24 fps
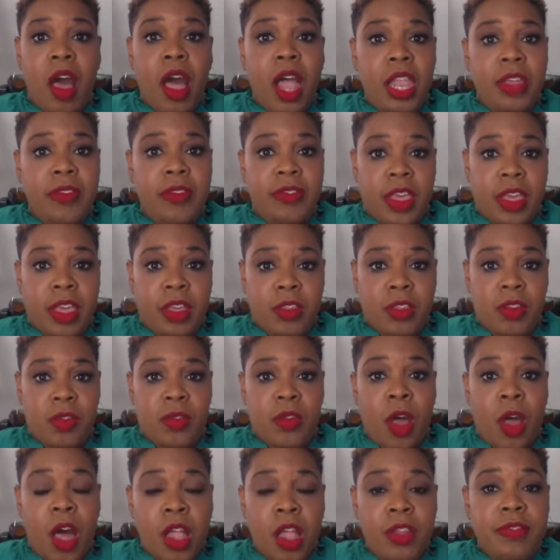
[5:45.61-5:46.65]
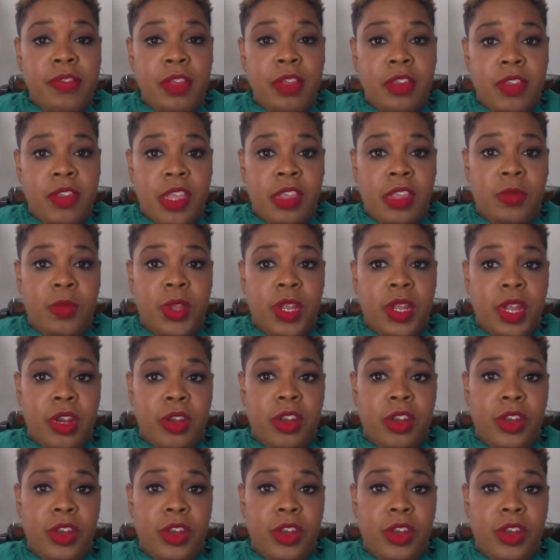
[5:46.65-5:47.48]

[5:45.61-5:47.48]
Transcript: all of those things we learned